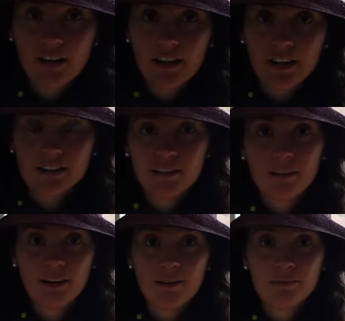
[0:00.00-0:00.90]
Okay, so
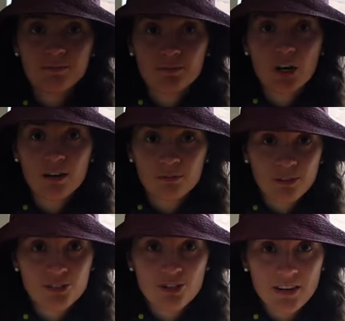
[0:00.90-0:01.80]
I'm done with
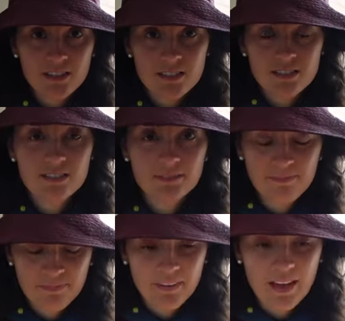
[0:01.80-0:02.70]
the dress.
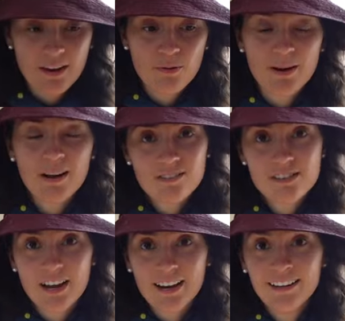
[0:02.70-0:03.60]
I went
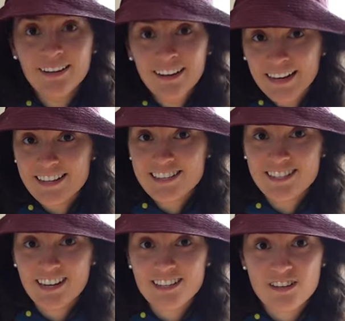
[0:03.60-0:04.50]
outside. Let's
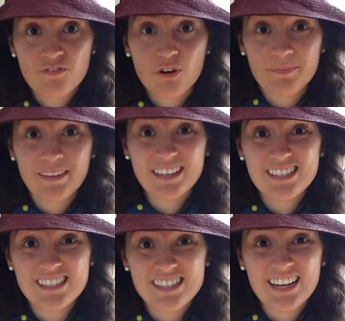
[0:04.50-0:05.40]
change from
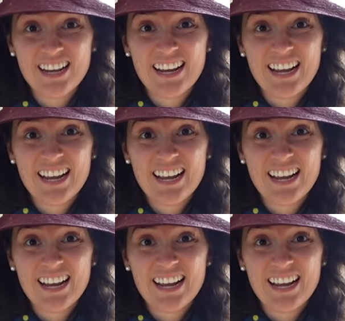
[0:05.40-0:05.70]
this